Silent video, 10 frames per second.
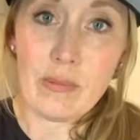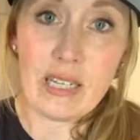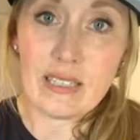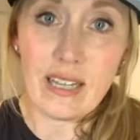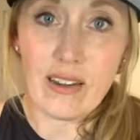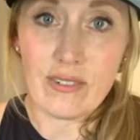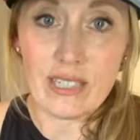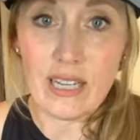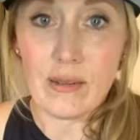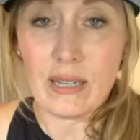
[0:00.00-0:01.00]
because every
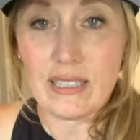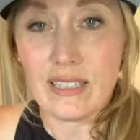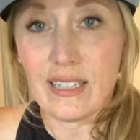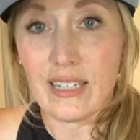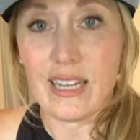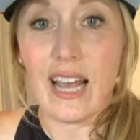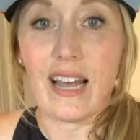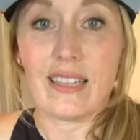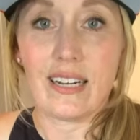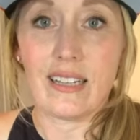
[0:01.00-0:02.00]
time I see like a
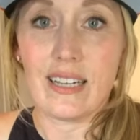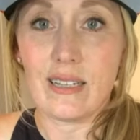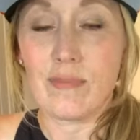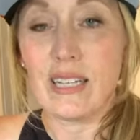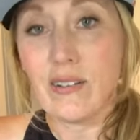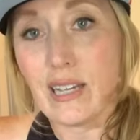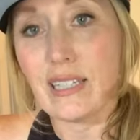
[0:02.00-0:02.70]
hat that I like, I'm like, okay,